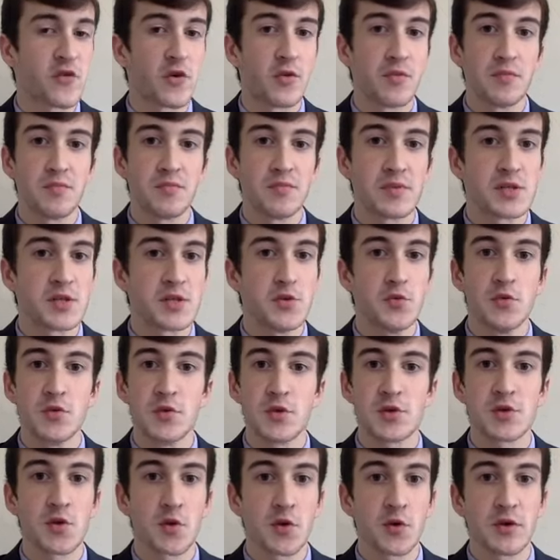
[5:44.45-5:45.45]
from
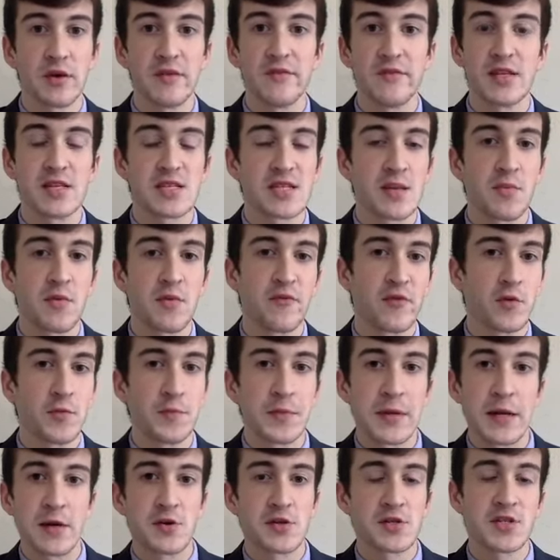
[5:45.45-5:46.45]
students or even some of your
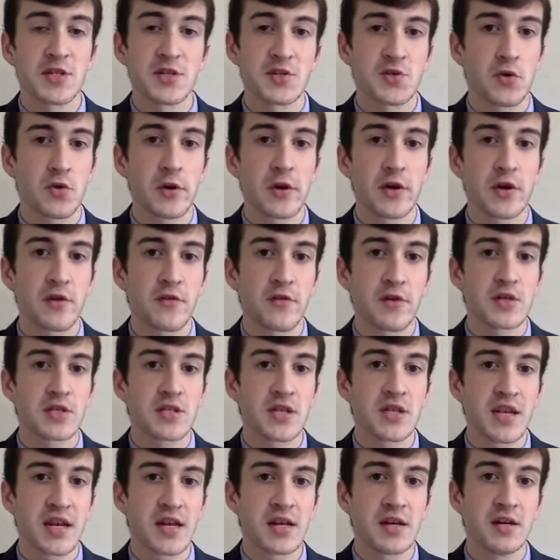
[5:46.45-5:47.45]
peers at Troy
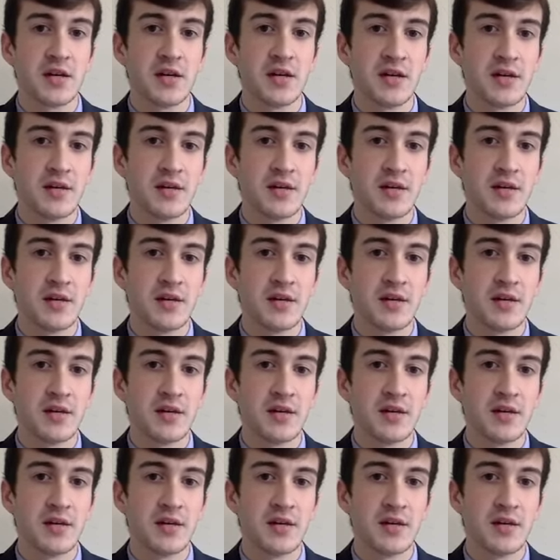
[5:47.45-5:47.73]
University?